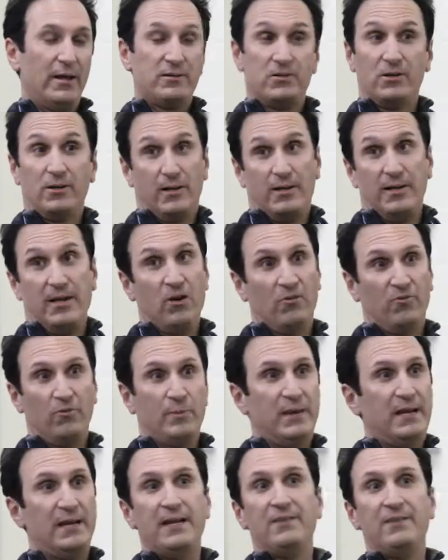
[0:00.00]
It took a year
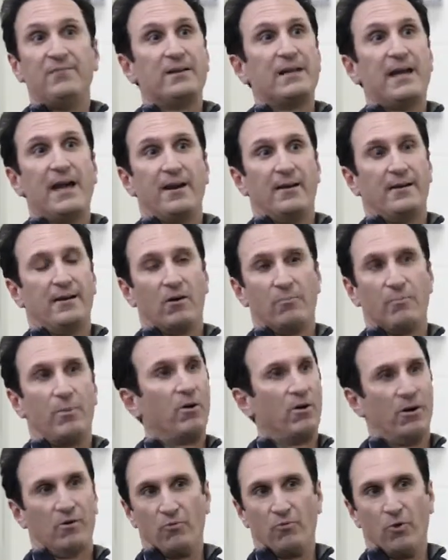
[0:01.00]
for me to even get a
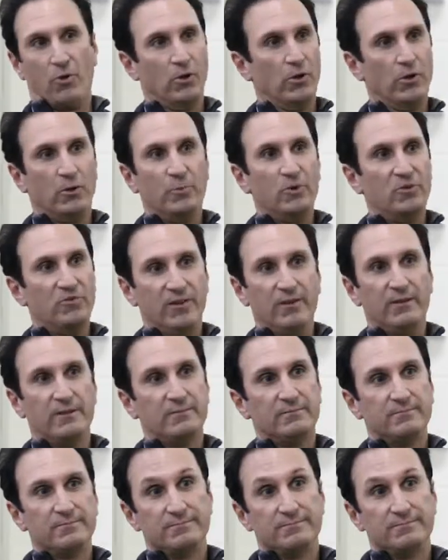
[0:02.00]
role in a movie.